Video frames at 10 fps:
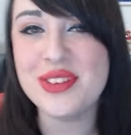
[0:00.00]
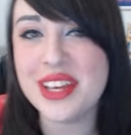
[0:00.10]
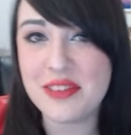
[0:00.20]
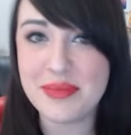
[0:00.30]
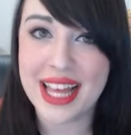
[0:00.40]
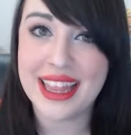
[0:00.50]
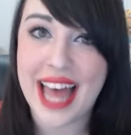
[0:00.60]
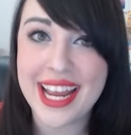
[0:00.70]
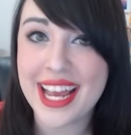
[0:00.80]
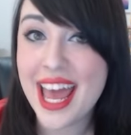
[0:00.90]
give me a
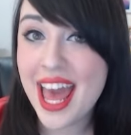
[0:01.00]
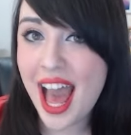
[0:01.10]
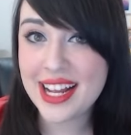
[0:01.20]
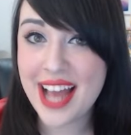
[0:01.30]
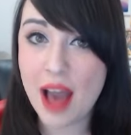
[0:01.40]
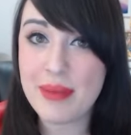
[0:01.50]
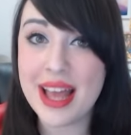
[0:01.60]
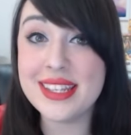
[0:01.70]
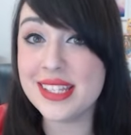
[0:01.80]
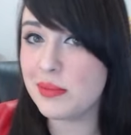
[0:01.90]
like, a
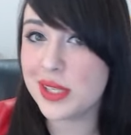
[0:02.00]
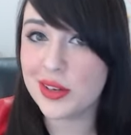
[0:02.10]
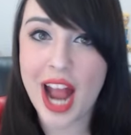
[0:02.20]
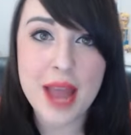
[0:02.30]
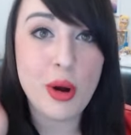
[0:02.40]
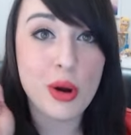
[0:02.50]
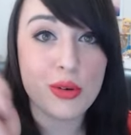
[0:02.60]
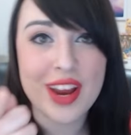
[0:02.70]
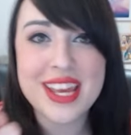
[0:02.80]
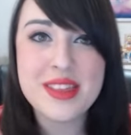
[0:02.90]
comment, subscribe, or
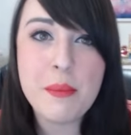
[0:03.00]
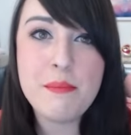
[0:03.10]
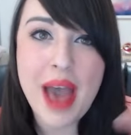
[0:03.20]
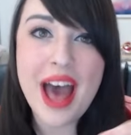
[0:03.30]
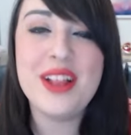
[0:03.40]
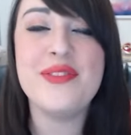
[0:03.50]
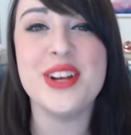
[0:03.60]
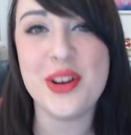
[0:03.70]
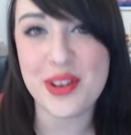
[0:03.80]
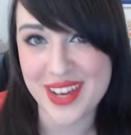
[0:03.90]
ring the bell for
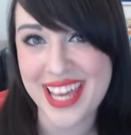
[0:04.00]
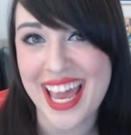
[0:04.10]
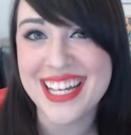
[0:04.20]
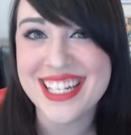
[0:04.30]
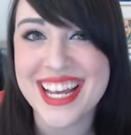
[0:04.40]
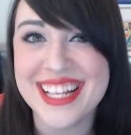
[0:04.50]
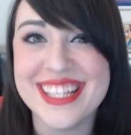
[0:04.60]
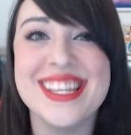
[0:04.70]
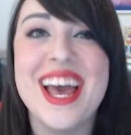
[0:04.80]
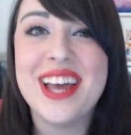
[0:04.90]
notifications.
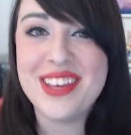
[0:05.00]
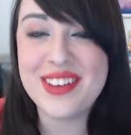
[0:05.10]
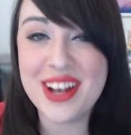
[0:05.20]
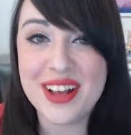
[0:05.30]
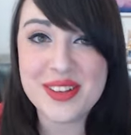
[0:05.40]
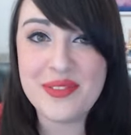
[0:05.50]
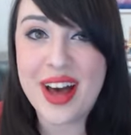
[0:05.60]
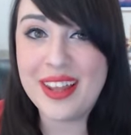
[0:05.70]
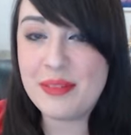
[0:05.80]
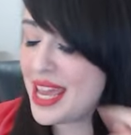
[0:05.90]
You can also
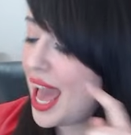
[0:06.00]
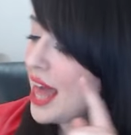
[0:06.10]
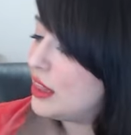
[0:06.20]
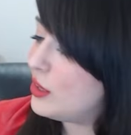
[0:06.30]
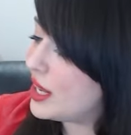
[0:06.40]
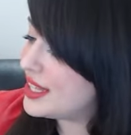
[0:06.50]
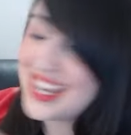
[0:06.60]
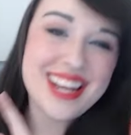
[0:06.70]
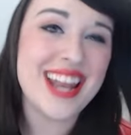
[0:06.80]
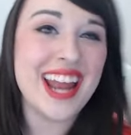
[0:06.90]
follow me at
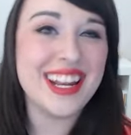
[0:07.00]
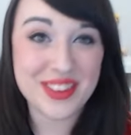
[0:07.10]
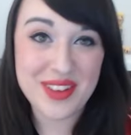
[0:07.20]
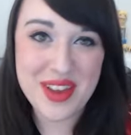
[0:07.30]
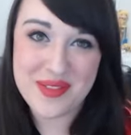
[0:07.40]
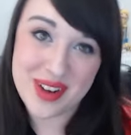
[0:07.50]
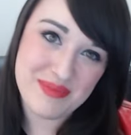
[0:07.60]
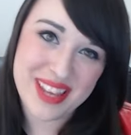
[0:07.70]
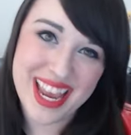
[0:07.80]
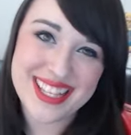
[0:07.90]
LunaT93 for
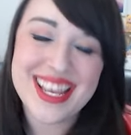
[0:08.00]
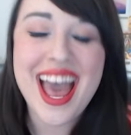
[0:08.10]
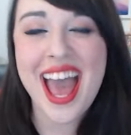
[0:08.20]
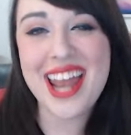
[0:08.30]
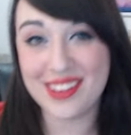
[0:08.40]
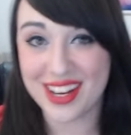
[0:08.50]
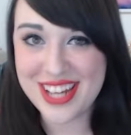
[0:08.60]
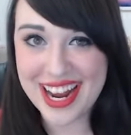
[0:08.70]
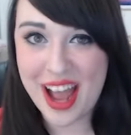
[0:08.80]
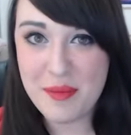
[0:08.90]
updates, and you can
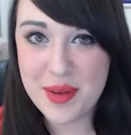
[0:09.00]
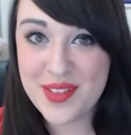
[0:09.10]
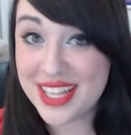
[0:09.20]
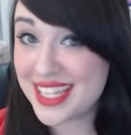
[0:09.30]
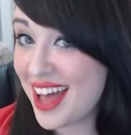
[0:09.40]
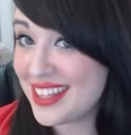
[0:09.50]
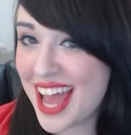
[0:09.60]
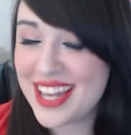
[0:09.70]
check out previous content